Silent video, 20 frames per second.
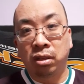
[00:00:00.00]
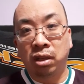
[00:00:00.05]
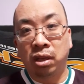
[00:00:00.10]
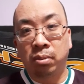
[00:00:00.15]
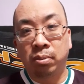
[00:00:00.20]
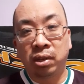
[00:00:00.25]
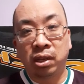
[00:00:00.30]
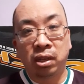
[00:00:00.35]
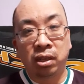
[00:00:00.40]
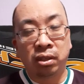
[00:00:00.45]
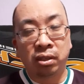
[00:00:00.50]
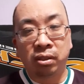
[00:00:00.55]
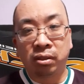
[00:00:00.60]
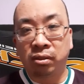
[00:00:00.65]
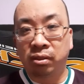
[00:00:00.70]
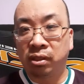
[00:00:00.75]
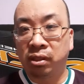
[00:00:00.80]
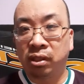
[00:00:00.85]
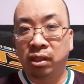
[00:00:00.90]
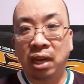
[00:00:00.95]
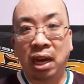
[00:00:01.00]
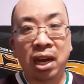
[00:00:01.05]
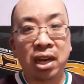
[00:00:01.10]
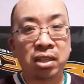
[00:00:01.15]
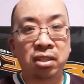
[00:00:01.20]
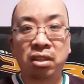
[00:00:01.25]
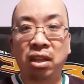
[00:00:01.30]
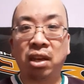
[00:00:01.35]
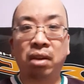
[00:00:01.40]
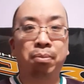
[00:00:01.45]
I mean,
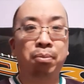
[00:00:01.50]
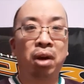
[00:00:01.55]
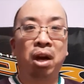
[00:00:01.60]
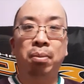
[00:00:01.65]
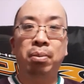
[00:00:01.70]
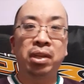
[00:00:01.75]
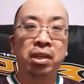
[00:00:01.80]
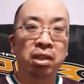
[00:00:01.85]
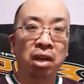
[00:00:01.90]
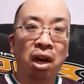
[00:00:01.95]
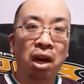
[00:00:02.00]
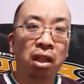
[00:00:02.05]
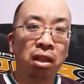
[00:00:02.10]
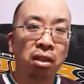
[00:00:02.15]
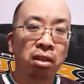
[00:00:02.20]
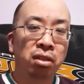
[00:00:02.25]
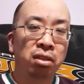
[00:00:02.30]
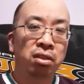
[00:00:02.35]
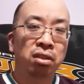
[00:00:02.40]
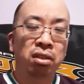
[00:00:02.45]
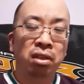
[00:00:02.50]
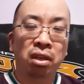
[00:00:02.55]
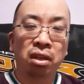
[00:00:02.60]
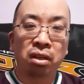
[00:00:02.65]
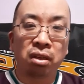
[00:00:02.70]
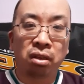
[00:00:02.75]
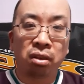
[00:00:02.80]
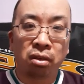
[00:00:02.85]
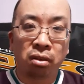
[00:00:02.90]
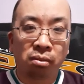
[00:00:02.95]
guys like Bobby Dollas
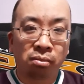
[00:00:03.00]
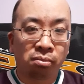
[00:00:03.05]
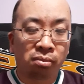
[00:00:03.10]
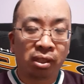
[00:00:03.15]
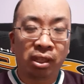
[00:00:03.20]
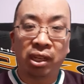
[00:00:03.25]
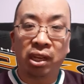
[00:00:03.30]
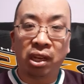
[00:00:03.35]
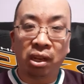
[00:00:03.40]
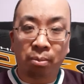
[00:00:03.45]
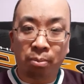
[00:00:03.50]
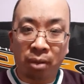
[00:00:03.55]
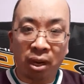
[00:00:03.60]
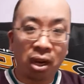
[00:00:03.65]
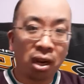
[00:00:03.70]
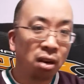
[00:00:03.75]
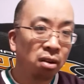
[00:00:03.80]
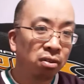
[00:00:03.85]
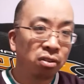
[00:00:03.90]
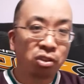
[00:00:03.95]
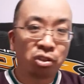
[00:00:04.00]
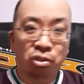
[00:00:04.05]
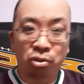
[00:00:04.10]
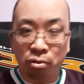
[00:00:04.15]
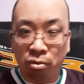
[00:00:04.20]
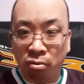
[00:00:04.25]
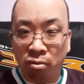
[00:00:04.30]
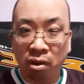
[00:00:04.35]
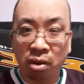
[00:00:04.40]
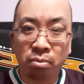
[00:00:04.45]
and Guy Hebert and
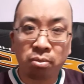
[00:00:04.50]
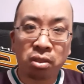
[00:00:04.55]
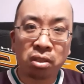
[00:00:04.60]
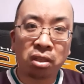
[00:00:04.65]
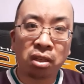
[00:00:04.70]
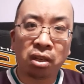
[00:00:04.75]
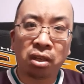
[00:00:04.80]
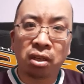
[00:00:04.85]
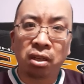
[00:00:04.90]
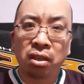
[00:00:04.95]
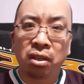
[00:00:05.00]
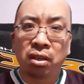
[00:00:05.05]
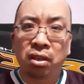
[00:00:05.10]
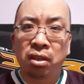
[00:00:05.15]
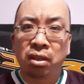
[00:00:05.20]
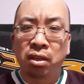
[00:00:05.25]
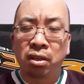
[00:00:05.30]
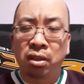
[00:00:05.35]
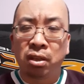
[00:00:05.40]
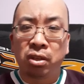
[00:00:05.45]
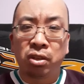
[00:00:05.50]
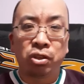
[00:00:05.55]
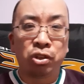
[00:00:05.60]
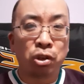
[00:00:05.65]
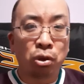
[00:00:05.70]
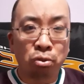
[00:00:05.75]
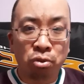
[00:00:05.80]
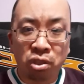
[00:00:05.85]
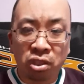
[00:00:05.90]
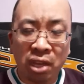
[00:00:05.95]
Stu Grimson,
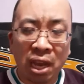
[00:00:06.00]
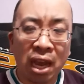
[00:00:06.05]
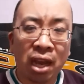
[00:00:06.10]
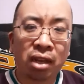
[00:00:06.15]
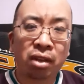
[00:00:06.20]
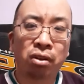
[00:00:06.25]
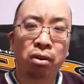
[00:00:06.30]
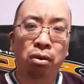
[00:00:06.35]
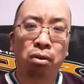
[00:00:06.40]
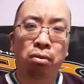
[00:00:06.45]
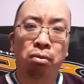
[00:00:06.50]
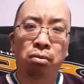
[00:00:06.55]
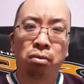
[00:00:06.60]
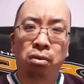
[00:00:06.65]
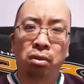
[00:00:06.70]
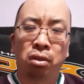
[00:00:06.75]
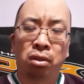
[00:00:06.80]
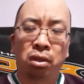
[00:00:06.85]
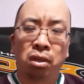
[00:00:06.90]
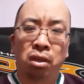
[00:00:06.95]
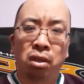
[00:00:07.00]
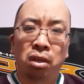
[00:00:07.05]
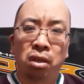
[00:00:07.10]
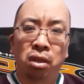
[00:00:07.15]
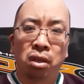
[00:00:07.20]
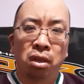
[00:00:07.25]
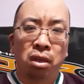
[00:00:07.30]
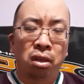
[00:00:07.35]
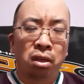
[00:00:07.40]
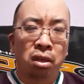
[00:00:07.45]
Joe Sacco,
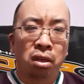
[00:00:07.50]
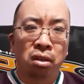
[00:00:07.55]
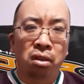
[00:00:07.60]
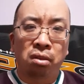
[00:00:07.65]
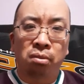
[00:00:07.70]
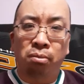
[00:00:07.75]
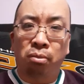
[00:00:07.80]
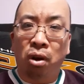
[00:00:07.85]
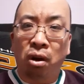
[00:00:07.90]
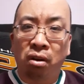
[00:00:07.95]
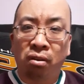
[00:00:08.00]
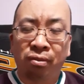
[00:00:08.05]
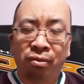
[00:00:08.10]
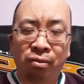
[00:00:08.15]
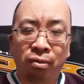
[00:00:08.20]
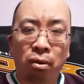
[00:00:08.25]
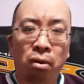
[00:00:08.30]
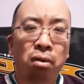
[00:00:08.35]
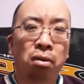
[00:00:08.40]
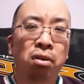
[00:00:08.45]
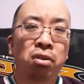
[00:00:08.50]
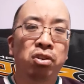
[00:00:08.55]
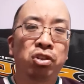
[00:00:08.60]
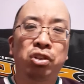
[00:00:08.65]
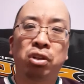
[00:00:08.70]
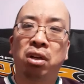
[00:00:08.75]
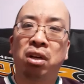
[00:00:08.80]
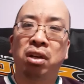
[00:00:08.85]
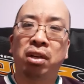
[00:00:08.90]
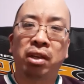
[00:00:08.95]
uh, Mark Ferner,
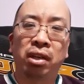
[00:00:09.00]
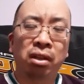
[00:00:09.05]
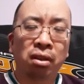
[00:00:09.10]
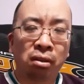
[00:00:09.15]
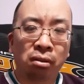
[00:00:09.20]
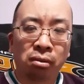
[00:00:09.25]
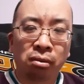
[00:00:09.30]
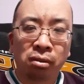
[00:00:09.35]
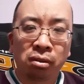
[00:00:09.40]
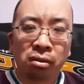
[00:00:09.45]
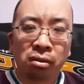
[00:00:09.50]
Sean Hill,